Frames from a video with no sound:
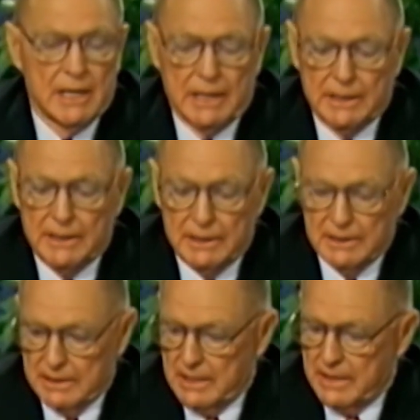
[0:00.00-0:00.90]
And
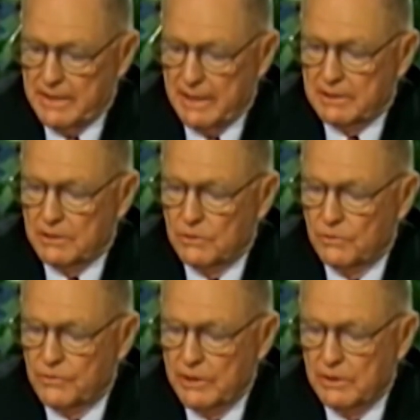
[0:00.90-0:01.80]
uh, that
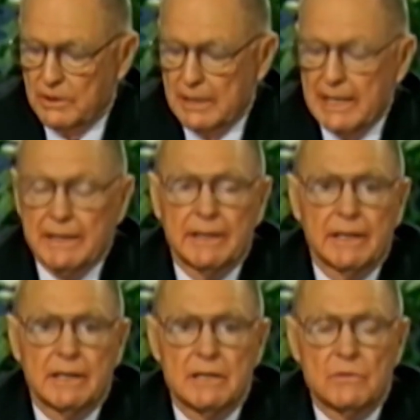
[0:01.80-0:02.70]
toll free order line
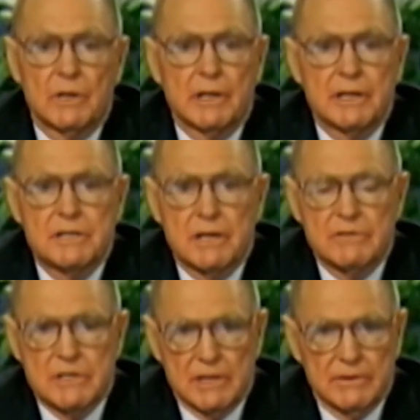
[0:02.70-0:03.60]
again is 1
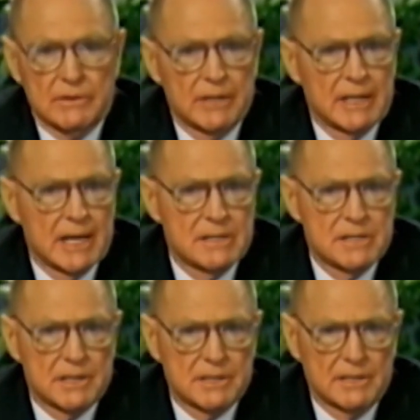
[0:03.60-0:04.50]
877
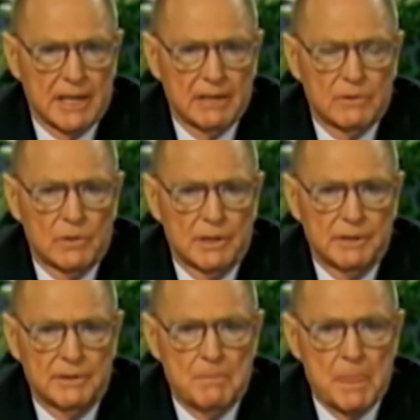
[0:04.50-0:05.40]
396
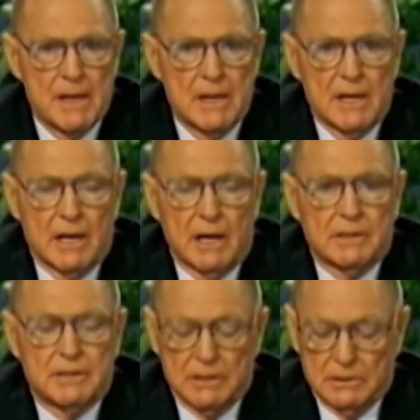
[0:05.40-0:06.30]
9400.
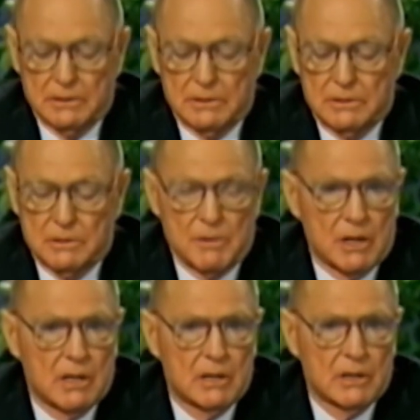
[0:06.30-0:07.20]
Until
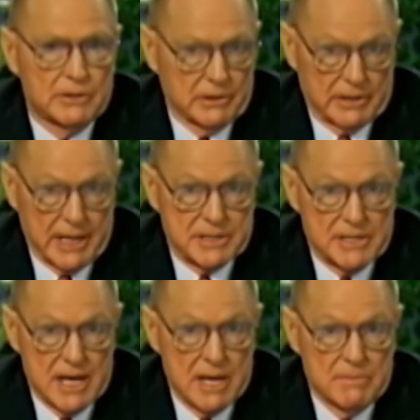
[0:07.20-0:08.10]
tomorrow or till the
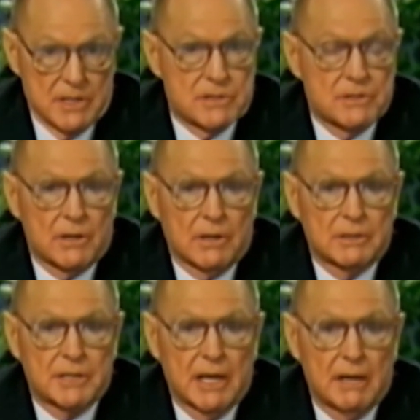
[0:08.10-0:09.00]
next time, this is
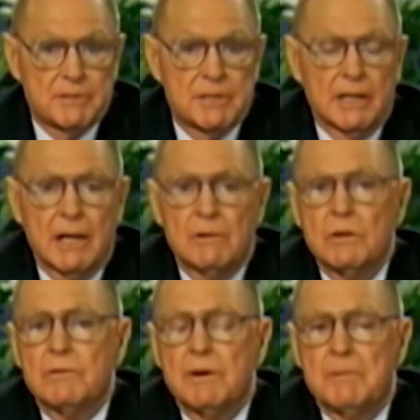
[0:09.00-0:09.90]
Charles Capps, and I
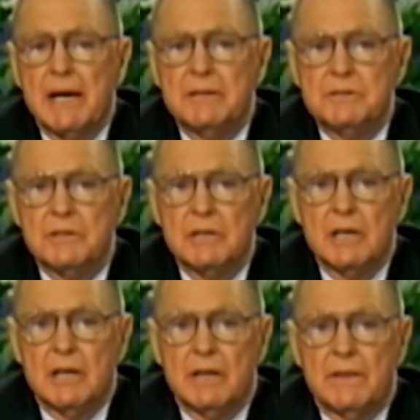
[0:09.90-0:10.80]
want to remind you
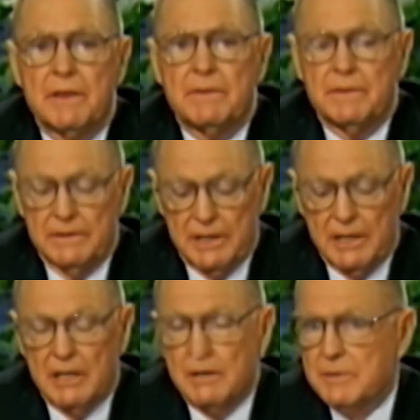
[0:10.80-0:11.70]
that
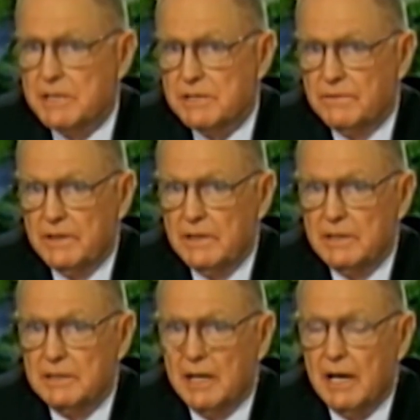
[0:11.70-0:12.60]
the enemy is
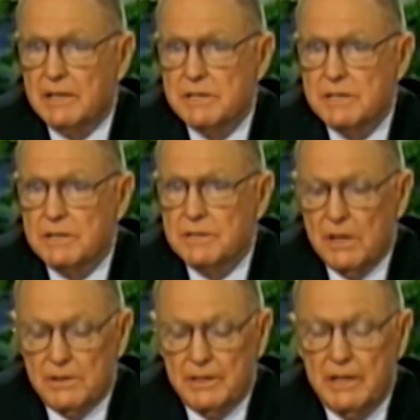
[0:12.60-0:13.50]
defeated, God is
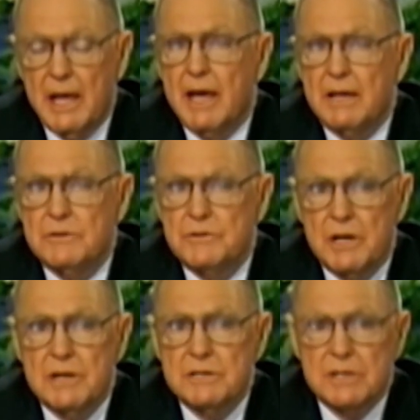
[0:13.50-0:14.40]
exalted, and
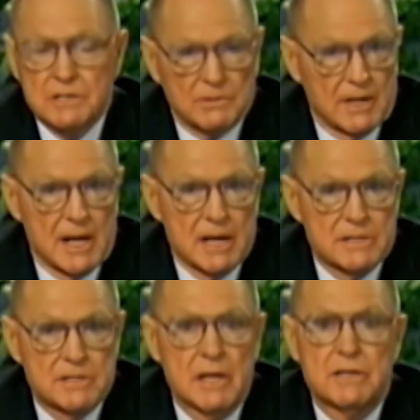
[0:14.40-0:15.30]
Jesus
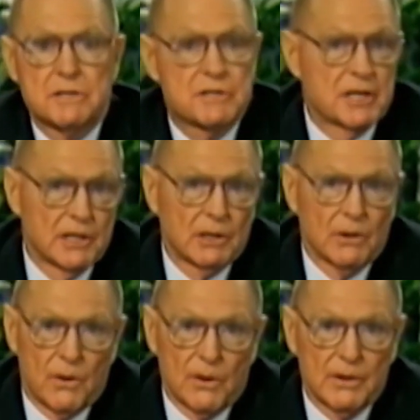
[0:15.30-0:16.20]
Christ is still
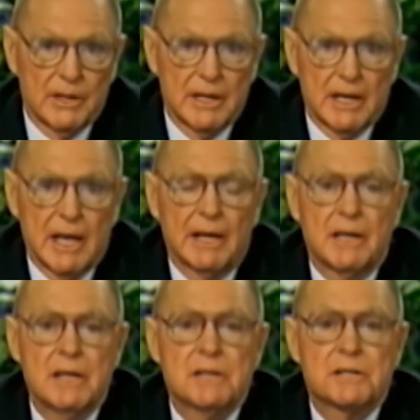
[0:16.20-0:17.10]
Lord and
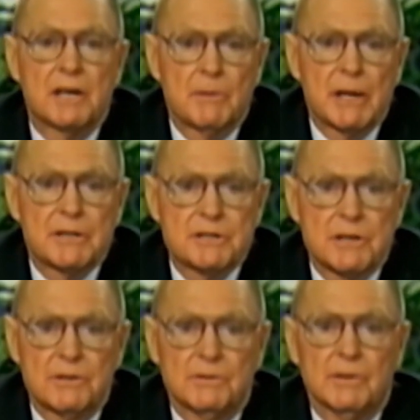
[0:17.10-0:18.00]
he is coming
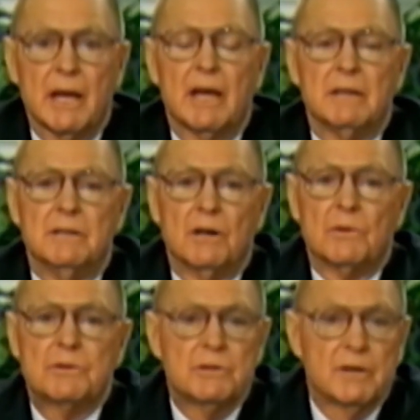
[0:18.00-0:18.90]
soon. And
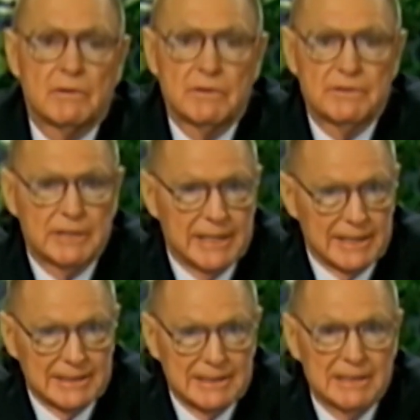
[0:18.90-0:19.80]
don't you ever
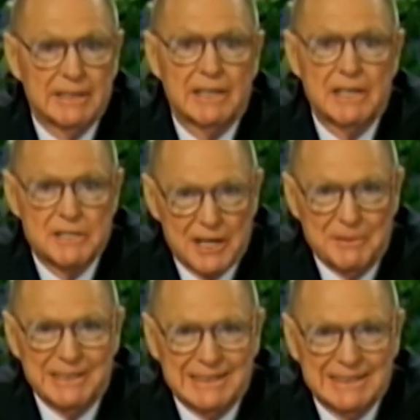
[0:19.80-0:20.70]
forget it. He's coming.